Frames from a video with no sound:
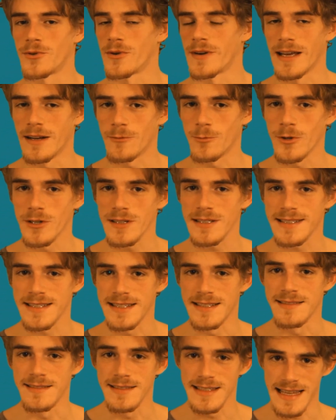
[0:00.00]
networks
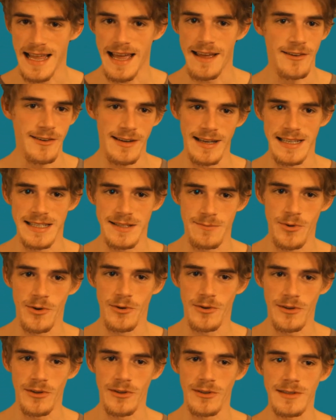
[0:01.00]
and standardized
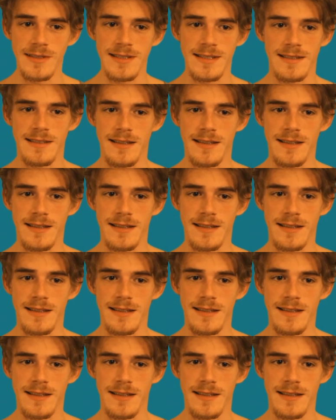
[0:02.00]
protocols